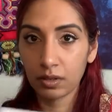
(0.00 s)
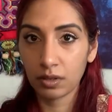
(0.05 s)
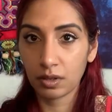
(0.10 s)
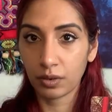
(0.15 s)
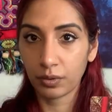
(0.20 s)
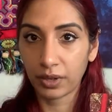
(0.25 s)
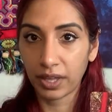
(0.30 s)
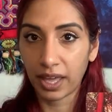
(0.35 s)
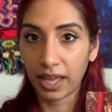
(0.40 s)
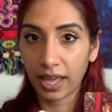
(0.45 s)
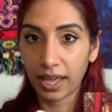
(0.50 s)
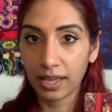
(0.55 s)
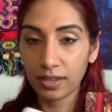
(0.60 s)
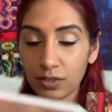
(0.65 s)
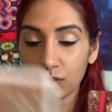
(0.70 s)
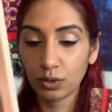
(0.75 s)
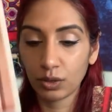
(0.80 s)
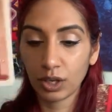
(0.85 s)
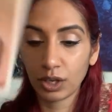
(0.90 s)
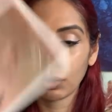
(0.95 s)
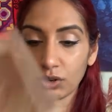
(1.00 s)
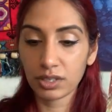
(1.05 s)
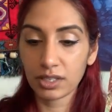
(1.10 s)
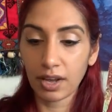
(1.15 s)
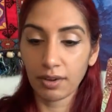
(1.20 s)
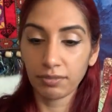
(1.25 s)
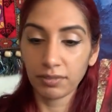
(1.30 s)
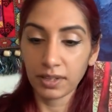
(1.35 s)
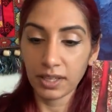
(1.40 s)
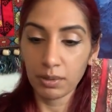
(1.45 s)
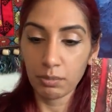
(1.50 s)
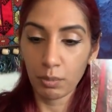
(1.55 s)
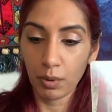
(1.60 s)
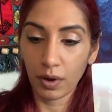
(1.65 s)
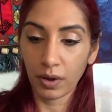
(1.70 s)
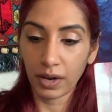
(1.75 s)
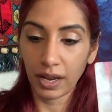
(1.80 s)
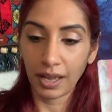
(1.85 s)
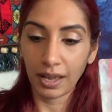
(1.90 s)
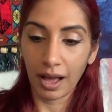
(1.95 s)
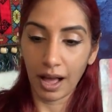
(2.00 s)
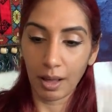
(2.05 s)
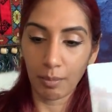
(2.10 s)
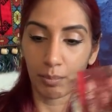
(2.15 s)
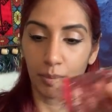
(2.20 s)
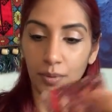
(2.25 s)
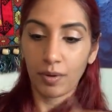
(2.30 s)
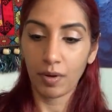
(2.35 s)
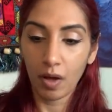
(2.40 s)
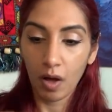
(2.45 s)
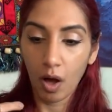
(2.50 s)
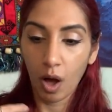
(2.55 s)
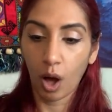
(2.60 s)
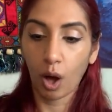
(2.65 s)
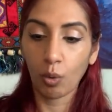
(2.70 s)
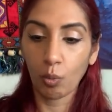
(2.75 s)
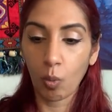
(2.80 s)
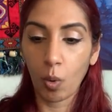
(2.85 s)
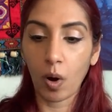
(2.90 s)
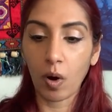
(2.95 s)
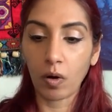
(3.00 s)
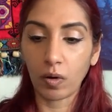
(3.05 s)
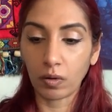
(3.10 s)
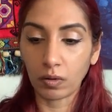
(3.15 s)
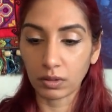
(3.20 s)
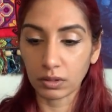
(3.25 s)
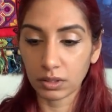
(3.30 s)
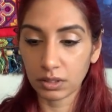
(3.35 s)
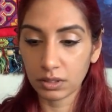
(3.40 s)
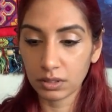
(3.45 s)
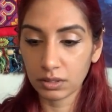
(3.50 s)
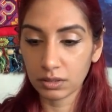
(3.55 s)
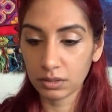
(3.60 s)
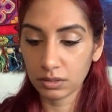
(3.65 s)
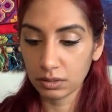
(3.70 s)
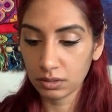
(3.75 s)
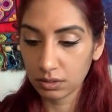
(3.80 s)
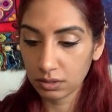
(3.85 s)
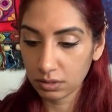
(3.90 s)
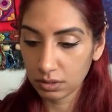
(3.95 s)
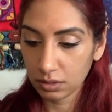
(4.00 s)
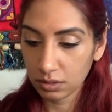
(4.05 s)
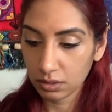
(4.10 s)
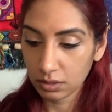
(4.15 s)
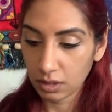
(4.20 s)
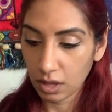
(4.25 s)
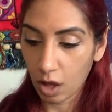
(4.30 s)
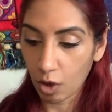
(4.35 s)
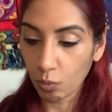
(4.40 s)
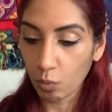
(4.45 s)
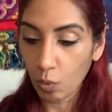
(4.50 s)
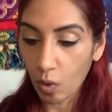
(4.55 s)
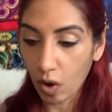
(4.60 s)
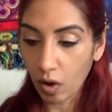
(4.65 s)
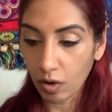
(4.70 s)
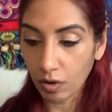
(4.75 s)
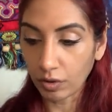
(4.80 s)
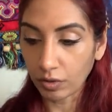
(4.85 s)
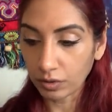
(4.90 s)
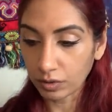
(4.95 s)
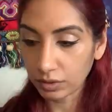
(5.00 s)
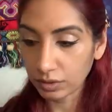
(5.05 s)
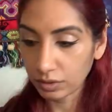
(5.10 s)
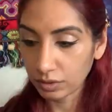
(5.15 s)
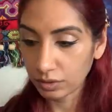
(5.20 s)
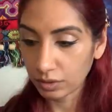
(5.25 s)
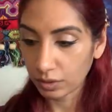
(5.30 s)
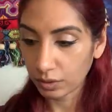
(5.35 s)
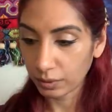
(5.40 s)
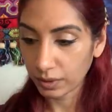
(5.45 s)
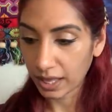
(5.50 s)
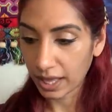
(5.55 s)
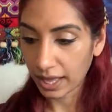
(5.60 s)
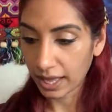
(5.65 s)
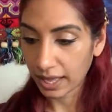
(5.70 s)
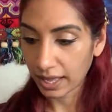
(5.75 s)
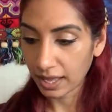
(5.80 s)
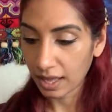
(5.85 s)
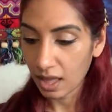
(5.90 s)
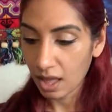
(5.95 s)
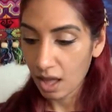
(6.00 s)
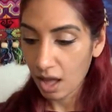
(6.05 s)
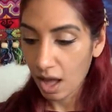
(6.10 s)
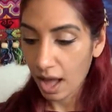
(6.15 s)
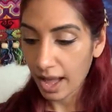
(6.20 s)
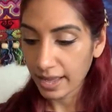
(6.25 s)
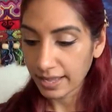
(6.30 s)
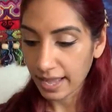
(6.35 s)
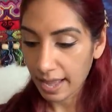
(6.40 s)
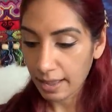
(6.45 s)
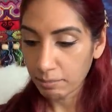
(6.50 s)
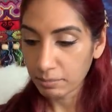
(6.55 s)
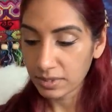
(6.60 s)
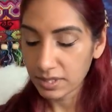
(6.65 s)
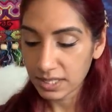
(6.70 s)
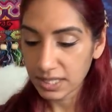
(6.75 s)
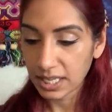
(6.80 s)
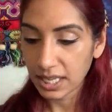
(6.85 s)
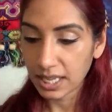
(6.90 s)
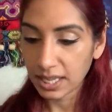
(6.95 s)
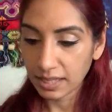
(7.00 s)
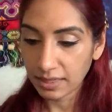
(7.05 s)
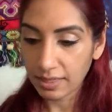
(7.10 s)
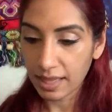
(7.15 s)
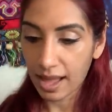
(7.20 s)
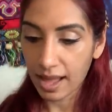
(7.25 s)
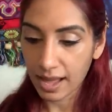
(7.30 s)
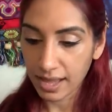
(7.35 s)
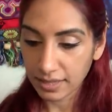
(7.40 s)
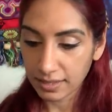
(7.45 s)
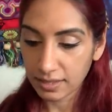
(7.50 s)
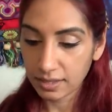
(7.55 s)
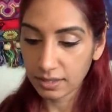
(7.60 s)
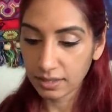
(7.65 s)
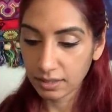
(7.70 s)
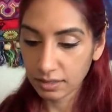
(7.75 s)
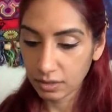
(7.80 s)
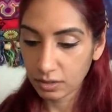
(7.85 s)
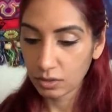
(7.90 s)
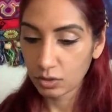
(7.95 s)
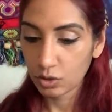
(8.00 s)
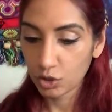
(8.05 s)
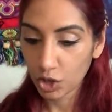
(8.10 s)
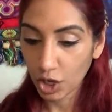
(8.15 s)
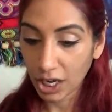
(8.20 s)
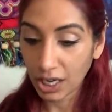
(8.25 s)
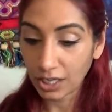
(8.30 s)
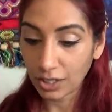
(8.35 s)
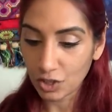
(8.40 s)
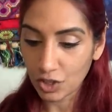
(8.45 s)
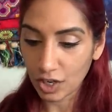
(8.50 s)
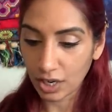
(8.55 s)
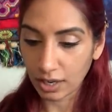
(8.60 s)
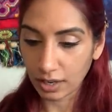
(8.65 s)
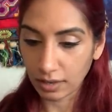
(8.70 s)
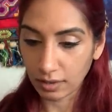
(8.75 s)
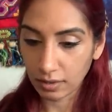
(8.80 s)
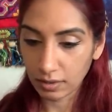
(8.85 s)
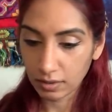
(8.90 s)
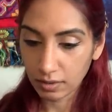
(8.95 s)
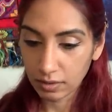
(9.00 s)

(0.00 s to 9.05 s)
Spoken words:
Okay, so you're definitely putting up a wall. A wall, okay? I am seeing that changing,